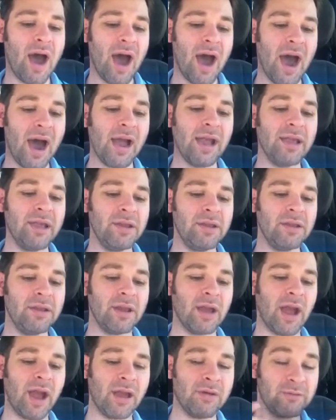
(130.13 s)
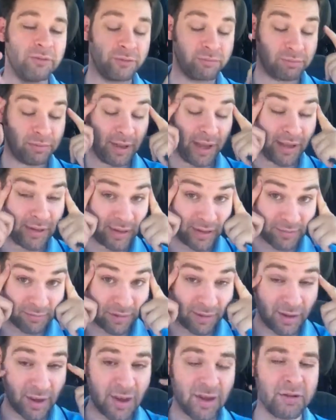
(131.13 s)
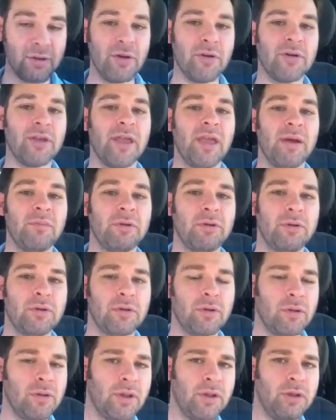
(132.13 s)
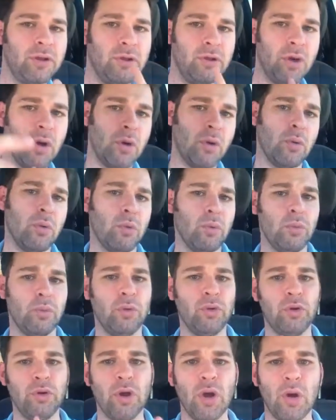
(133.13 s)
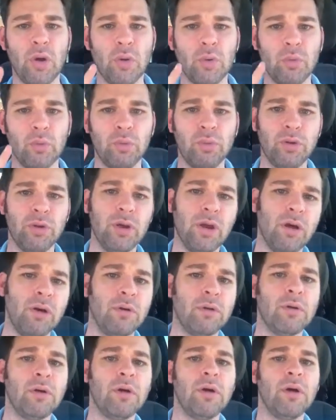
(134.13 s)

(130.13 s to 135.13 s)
I was planning in my head, okay, I'm gonna go like yo, yo, yo,